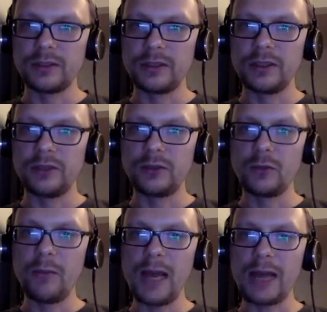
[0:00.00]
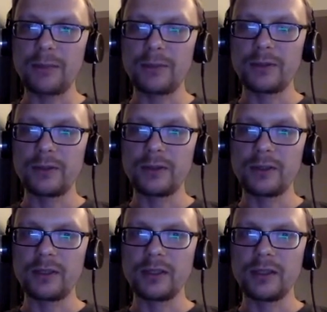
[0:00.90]
So map
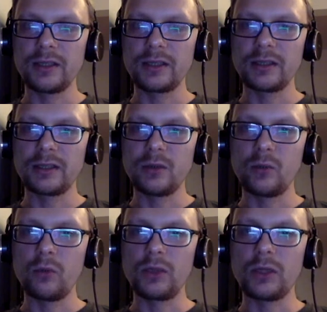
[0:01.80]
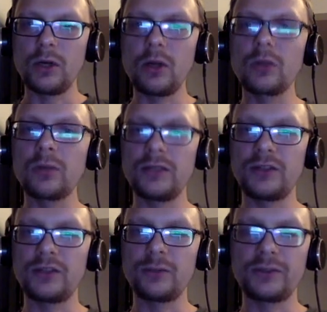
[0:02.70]
will
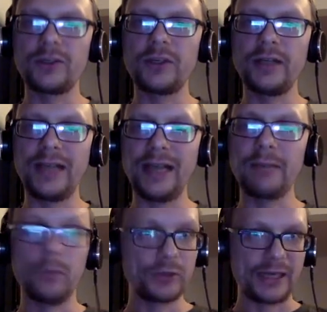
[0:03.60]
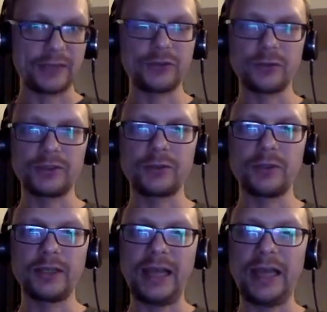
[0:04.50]
always return a monad. So it'll
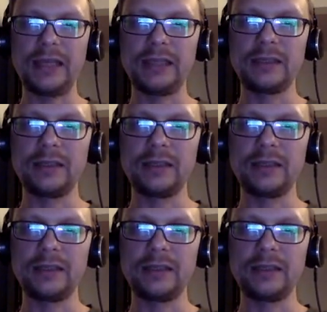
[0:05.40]
return a